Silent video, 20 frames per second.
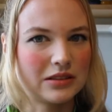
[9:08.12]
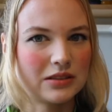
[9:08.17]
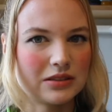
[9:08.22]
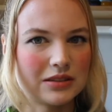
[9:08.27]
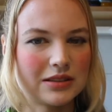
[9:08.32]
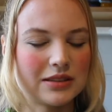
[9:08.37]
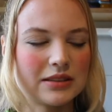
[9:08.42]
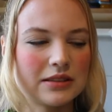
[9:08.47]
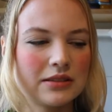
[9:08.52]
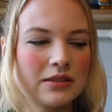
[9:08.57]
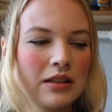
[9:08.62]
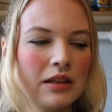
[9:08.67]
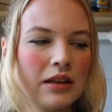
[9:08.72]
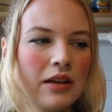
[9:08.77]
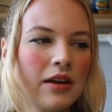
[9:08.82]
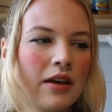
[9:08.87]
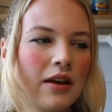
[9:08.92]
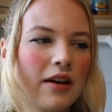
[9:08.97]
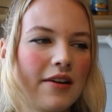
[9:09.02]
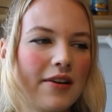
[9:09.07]
online.
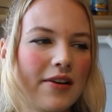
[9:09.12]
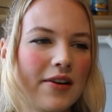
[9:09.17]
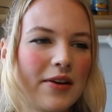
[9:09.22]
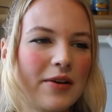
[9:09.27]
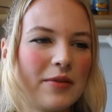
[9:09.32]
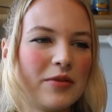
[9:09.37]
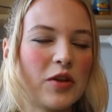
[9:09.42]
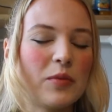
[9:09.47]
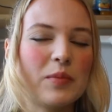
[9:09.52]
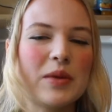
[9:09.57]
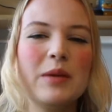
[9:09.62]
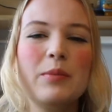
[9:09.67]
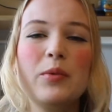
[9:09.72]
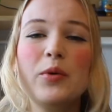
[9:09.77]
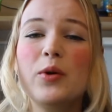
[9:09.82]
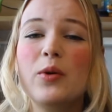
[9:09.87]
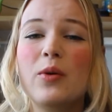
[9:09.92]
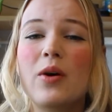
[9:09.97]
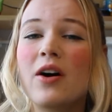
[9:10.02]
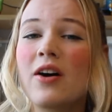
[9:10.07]
The people
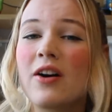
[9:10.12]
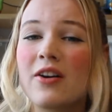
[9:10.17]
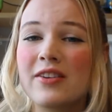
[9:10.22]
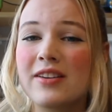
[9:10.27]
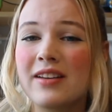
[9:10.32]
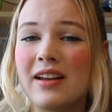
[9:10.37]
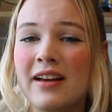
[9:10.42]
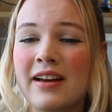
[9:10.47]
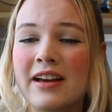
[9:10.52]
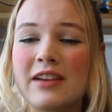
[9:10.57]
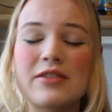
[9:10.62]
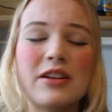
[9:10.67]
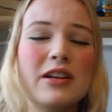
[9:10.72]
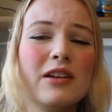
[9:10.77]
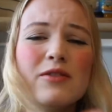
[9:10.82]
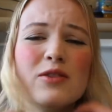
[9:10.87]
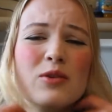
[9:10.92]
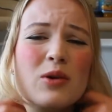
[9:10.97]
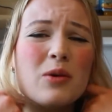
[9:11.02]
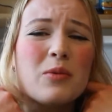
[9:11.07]
who are on live. And
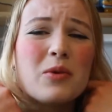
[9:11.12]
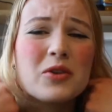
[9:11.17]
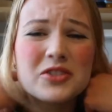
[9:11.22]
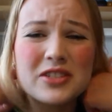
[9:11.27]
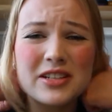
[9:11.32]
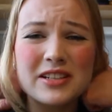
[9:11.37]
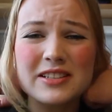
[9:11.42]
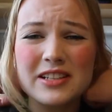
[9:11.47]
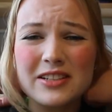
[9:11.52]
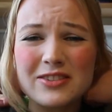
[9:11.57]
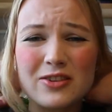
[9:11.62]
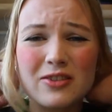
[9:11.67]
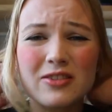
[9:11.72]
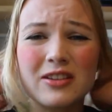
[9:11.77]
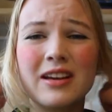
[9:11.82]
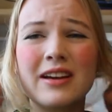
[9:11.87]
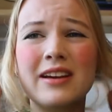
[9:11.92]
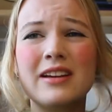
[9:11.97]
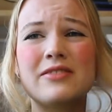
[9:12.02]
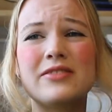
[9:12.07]
if you are watching TikTok
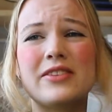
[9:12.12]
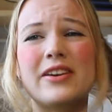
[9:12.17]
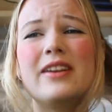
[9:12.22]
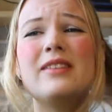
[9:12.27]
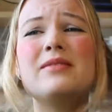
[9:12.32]
live,